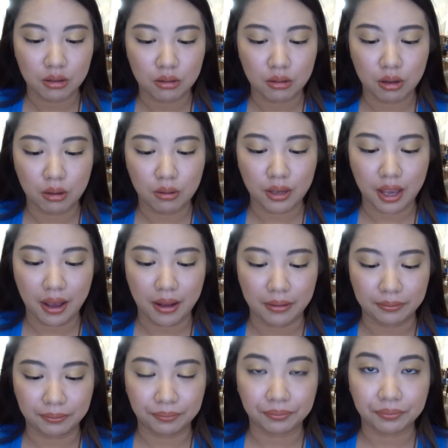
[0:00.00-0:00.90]
so
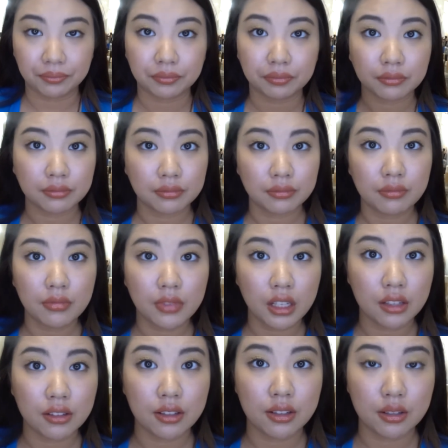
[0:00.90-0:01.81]
yeah
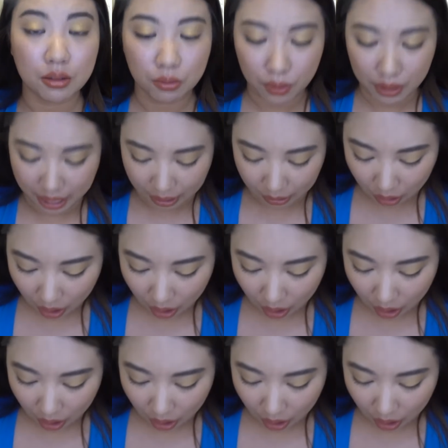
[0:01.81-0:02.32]
this is what i